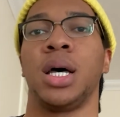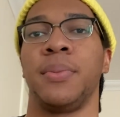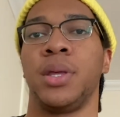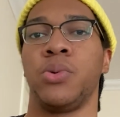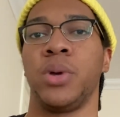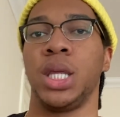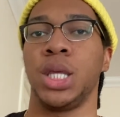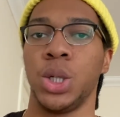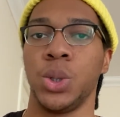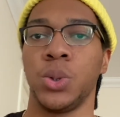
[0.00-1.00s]
between
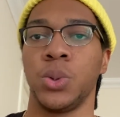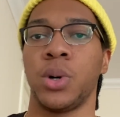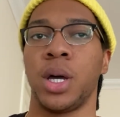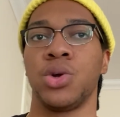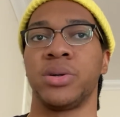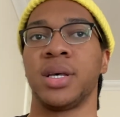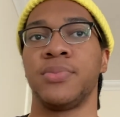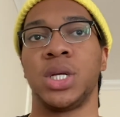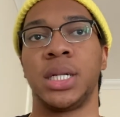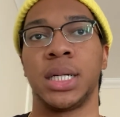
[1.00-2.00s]
you and your subject.